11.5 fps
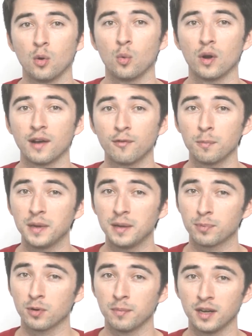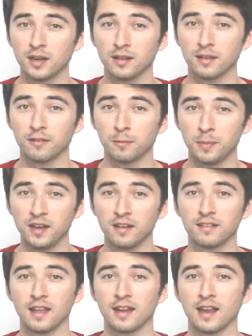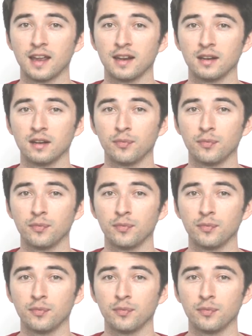Whatever beat per minute the speed is set at,